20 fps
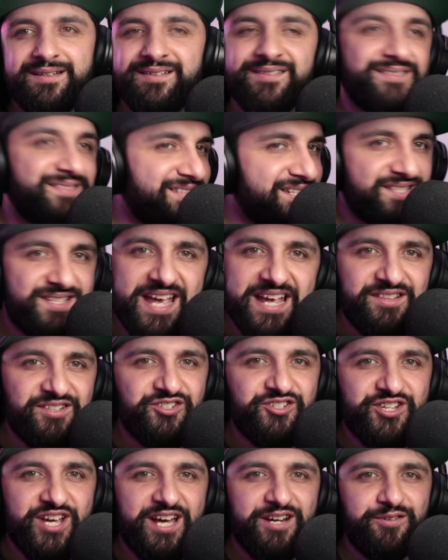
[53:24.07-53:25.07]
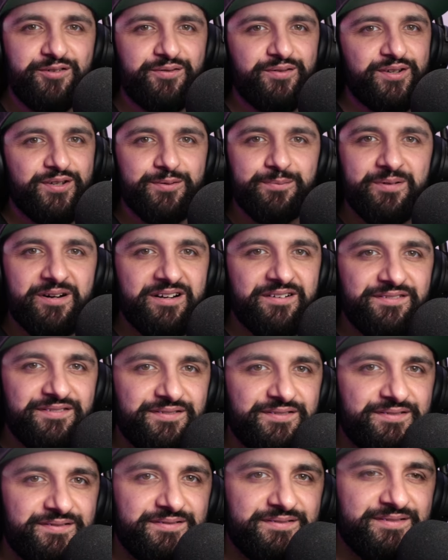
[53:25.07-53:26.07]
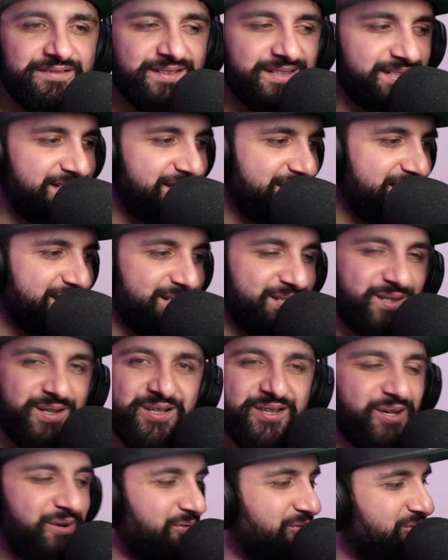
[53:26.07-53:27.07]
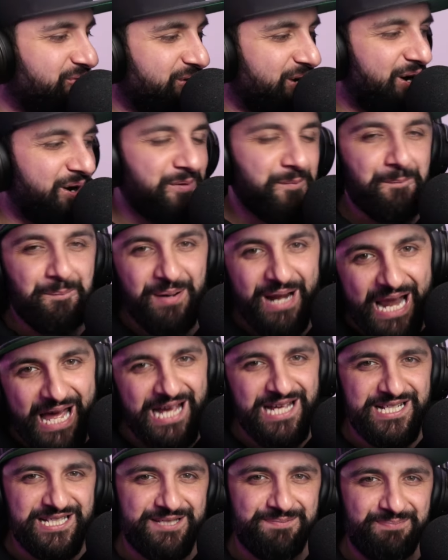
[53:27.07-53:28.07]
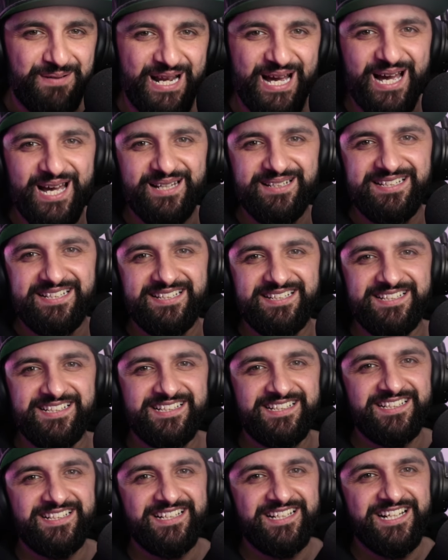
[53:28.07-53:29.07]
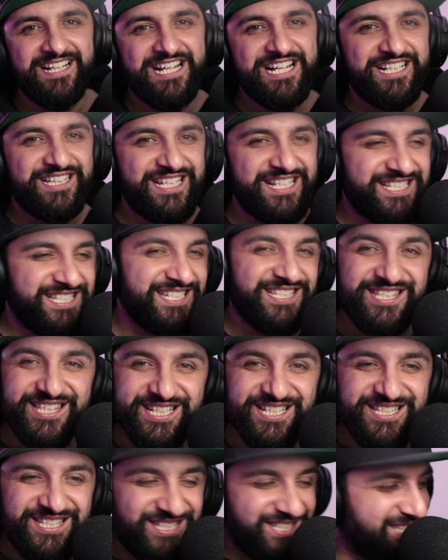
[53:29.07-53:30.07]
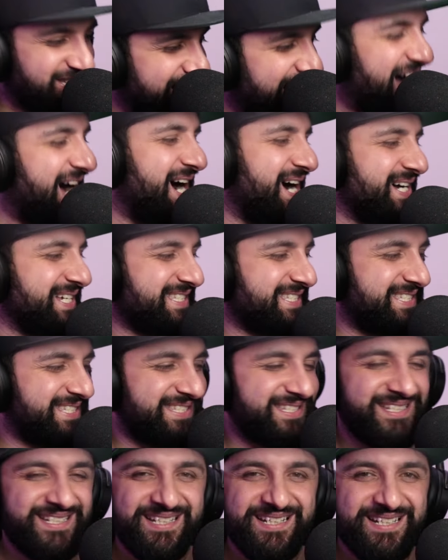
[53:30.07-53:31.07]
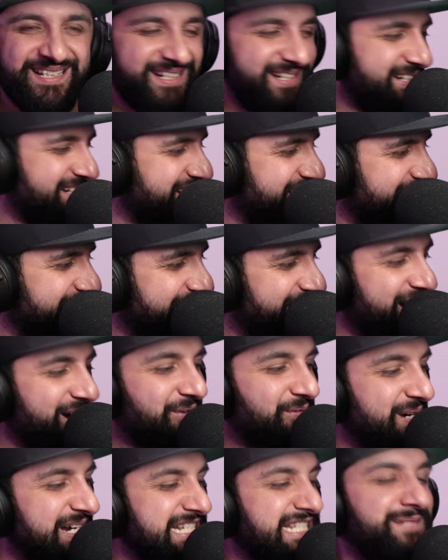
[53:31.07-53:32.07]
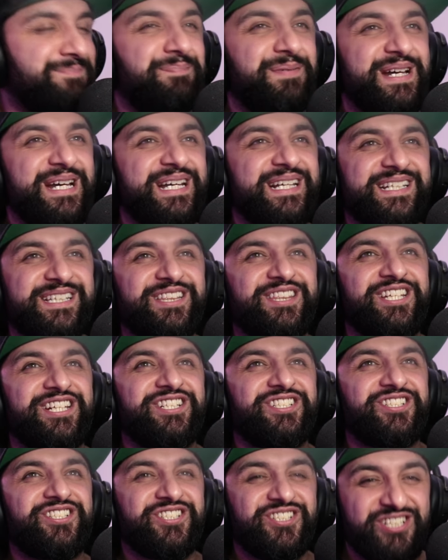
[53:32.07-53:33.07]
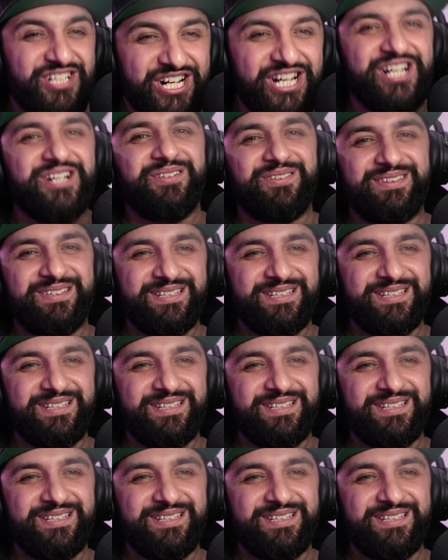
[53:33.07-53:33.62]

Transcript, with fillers: this ain't the channel for you, bro. You're in the wrong place, lad. This is the source. We speak the truth.